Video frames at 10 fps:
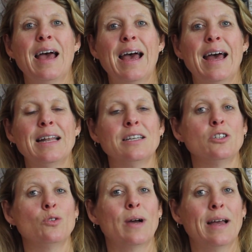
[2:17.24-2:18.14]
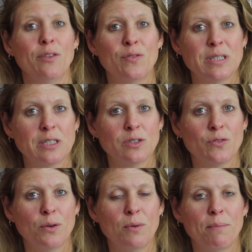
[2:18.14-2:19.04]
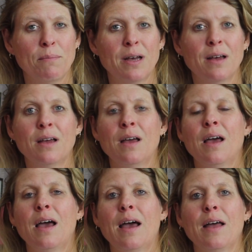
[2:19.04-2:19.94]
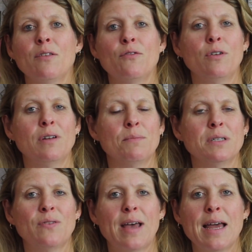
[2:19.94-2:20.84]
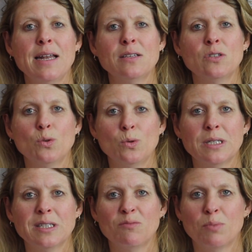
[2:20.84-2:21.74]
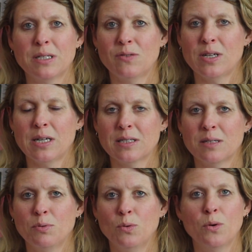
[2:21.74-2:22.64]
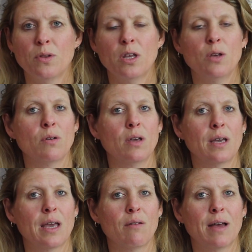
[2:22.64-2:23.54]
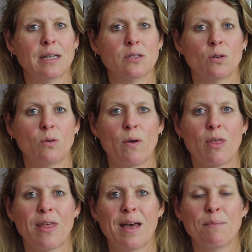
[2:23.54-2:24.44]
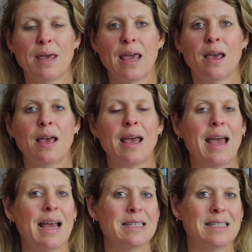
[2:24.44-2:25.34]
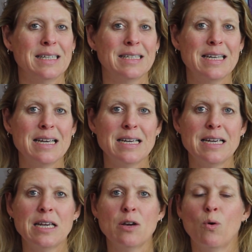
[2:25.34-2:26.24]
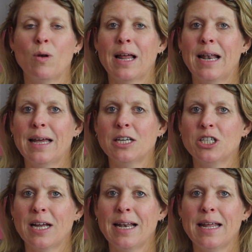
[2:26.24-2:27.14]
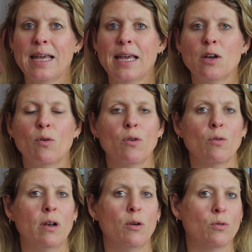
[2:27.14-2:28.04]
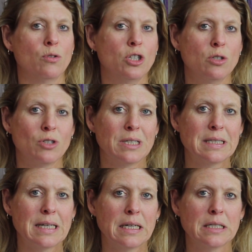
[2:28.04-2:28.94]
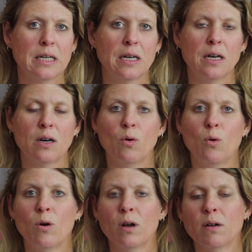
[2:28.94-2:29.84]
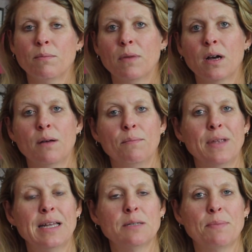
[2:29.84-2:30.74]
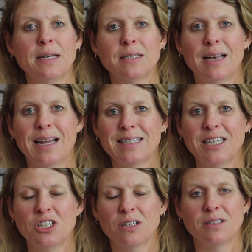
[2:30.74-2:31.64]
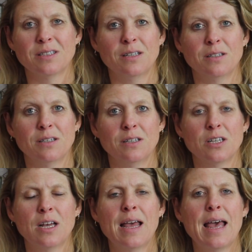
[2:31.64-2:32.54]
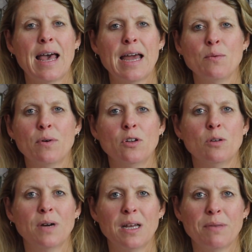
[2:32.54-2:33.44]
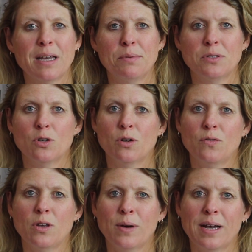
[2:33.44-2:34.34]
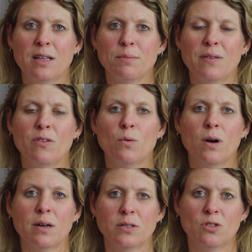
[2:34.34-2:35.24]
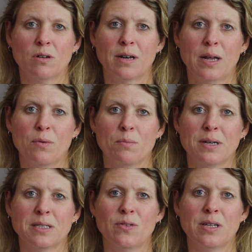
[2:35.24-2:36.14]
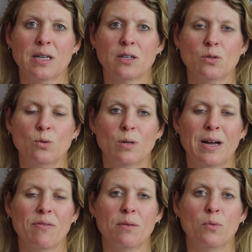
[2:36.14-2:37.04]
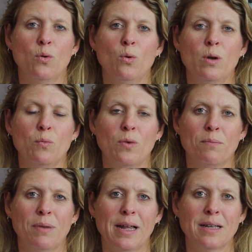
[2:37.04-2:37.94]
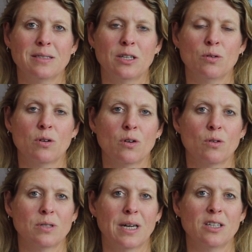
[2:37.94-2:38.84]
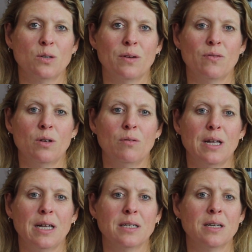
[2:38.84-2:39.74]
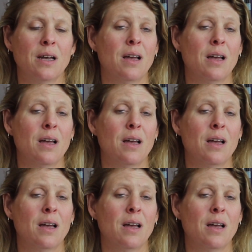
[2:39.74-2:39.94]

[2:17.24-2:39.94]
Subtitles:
and your health visitor's phone number, and the phone numbers for any sources of breastfeeding support that you can get your hands on, whether that be NCT or La Leche League or your local children's centre or an independent lactation consultant. Anyone who might be able to offer you help if you are struggling with breastfeeding at all, have them all in one place so you can contact whoever you need.